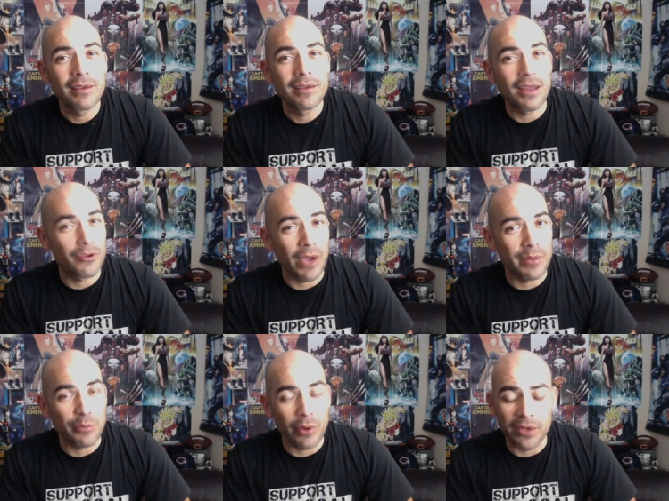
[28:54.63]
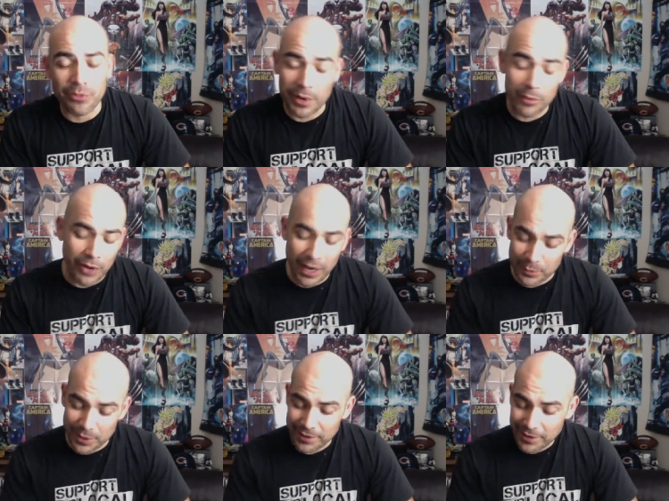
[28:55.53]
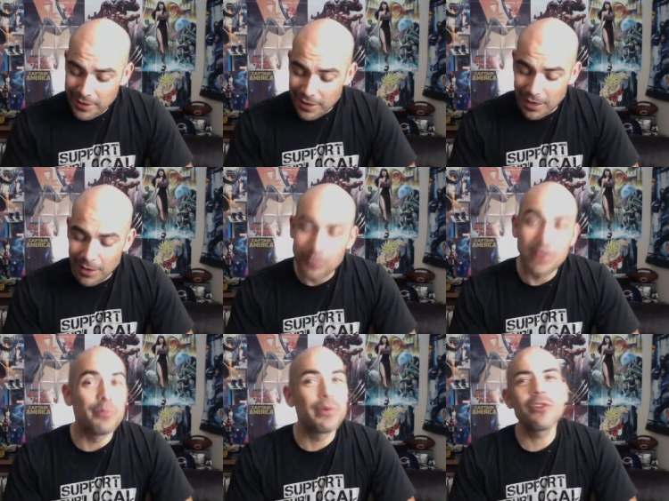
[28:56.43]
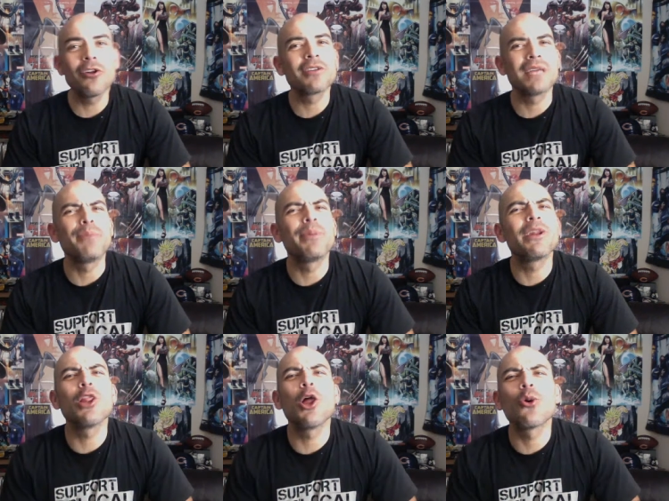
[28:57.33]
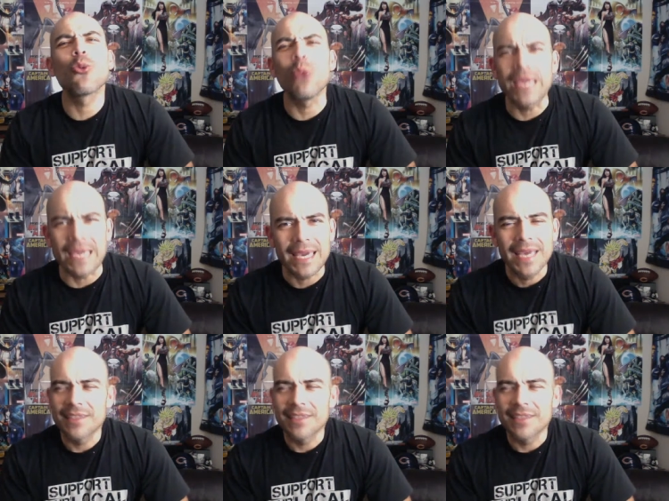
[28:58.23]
Not dragging breath, but I'm dragging, man. Been a long day, been a long week.